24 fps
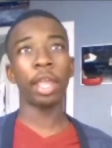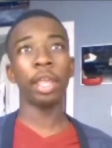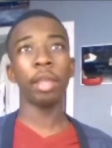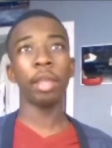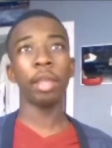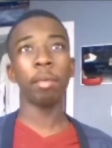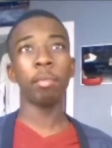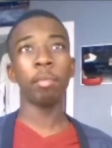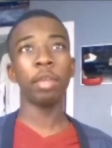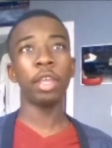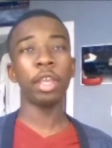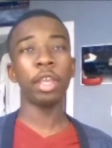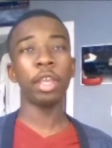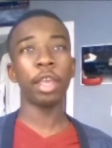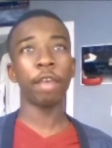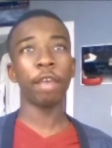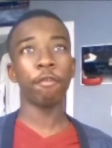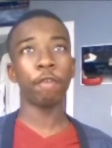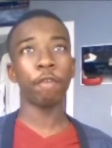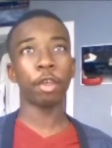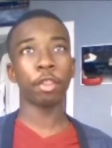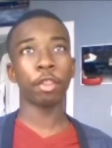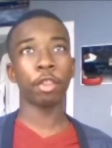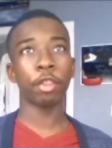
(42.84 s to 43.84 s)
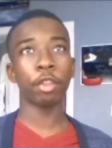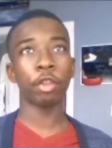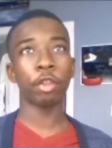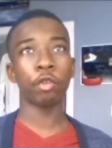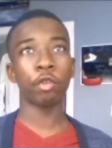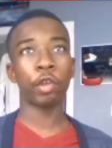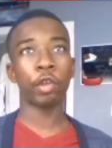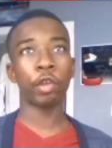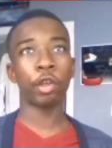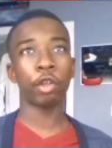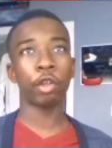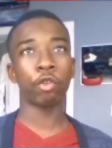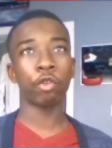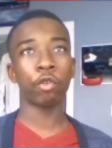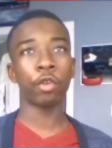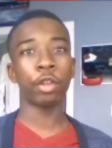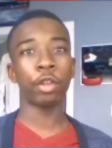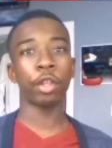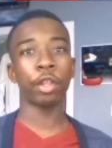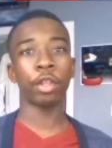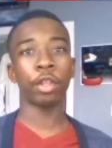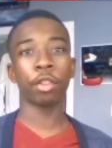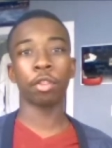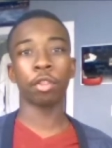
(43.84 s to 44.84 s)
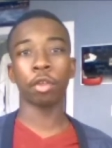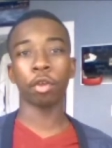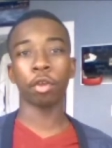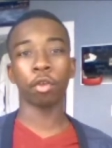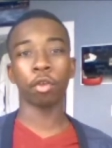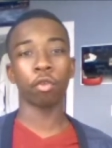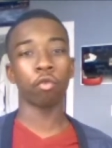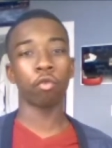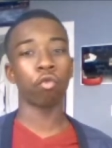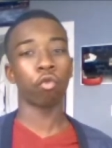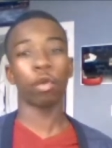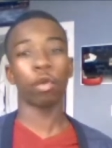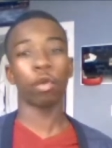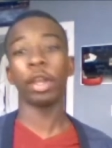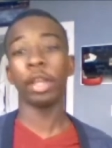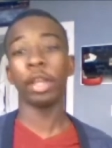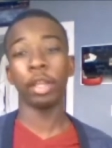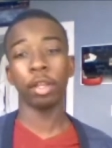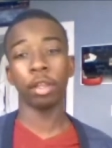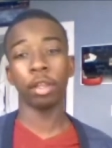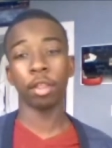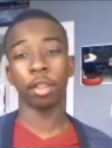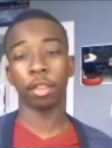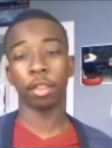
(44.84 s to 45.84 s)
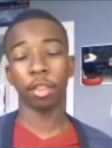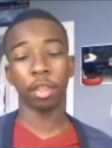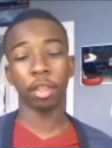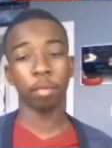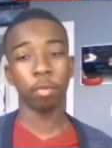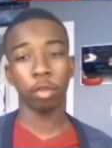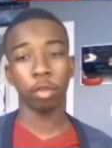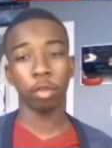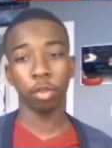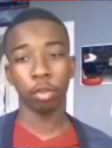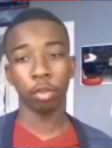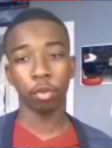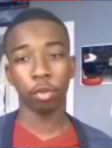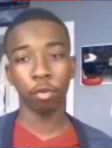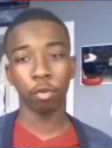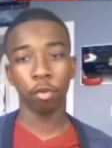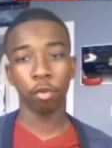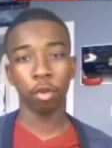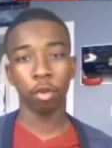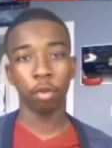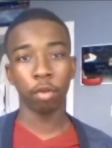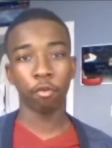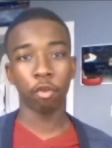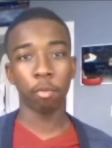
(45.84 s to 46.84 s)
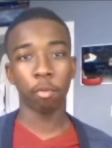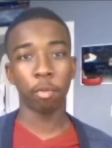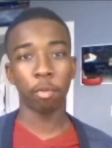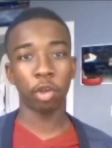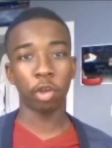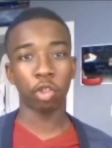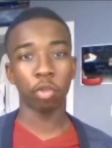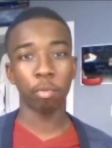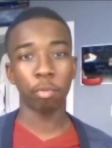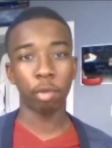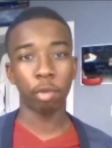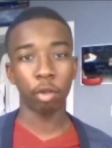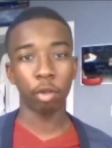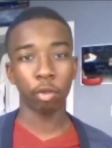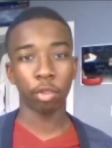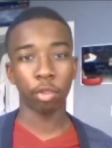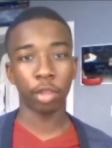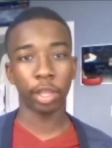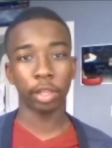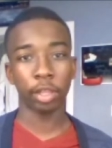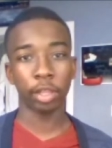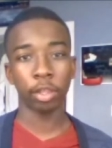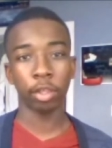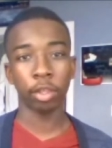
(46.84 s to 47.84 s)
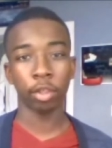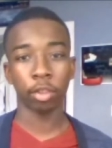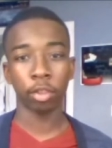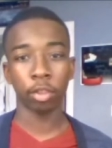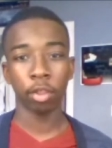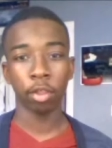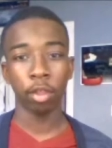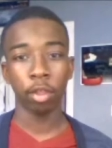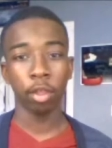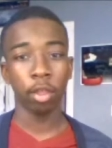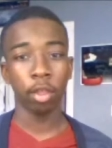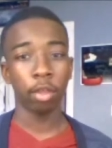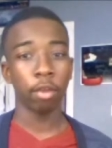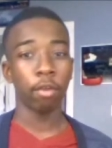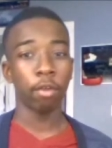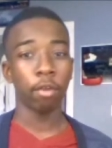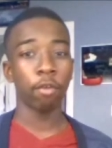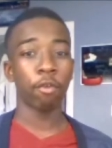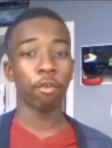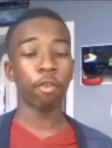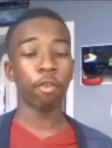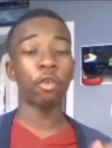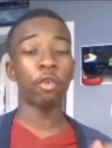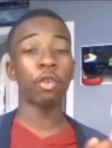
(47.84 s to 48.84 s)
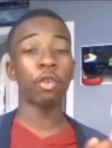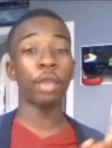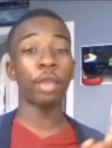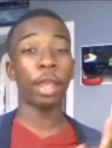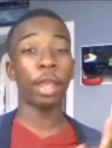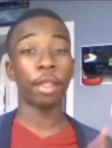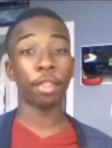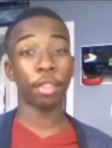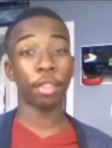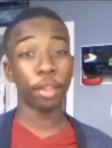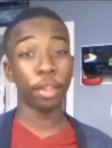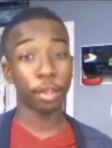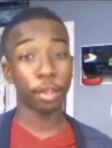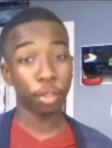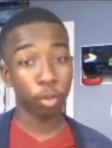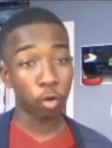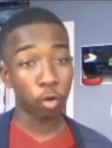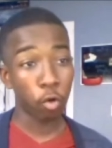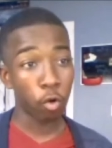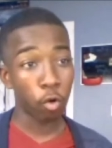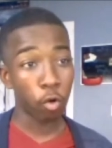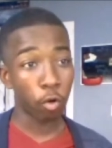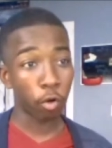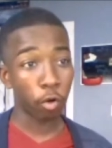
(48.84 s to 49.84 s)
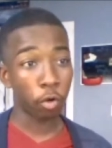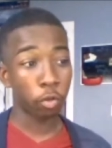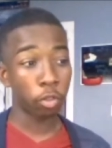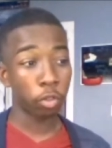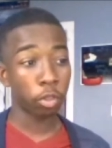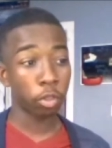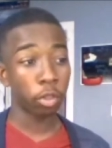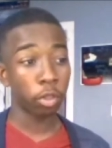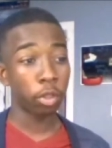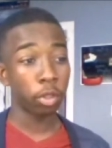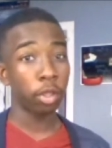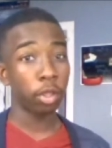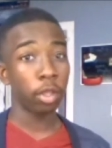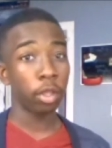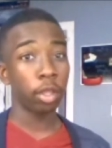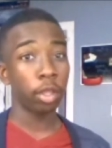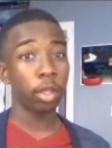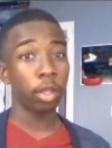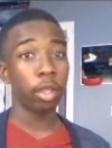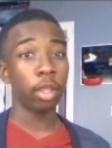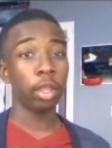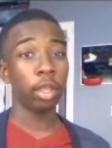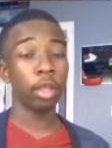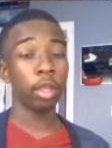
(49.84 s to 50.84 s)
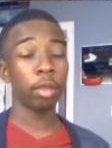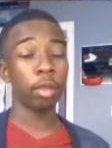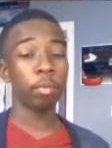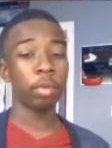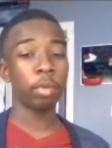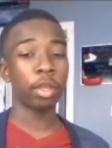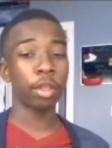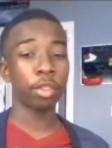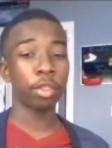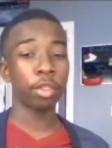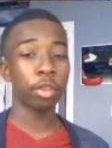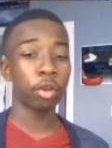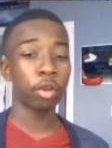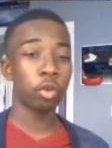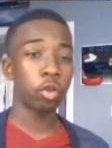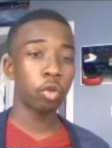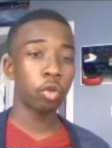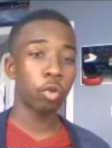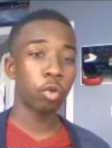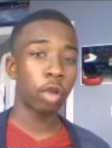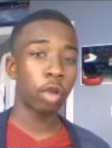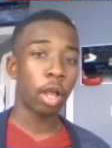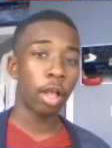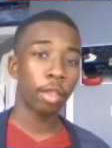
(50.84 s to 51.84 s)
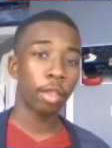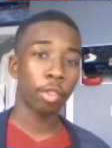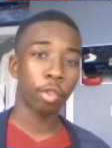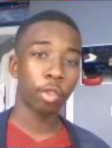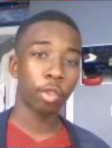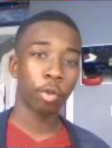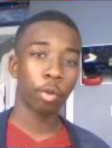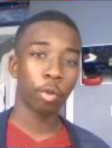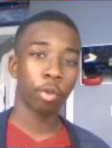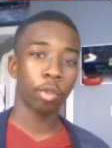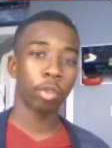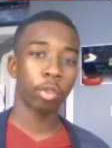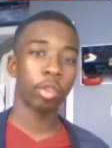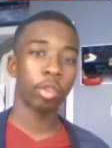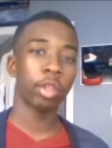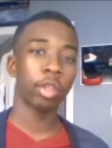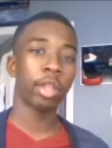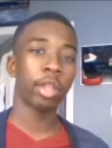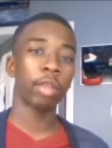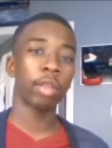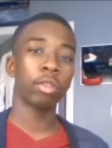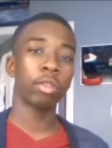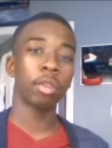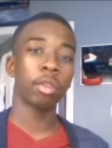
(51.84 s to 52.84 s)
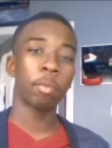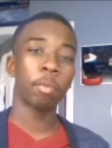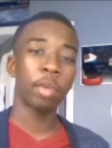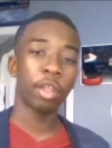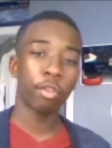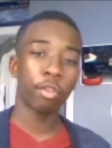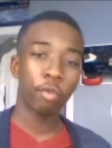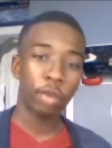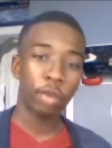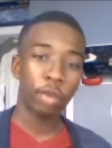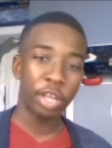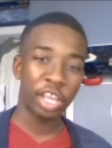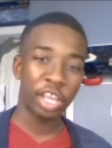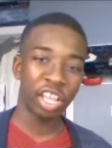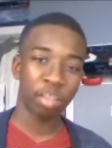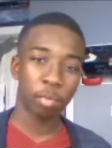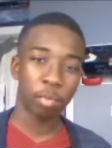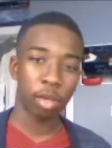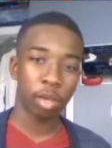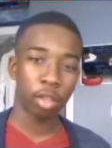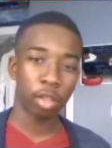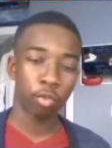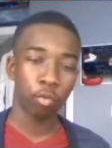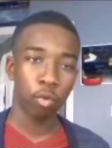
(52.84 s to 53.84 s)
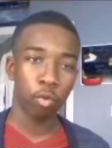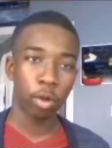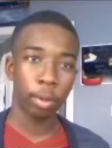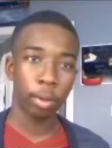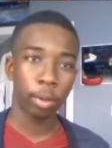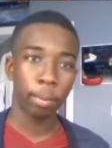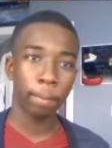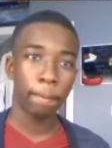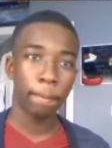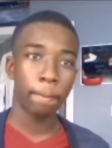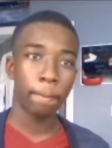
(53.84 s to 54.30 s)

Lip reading: AMD FX 6300 is a great CPU for budget builds like this. First of all, you got 6 cores, and because of the new consoles, see like the PS1 and Xbox One,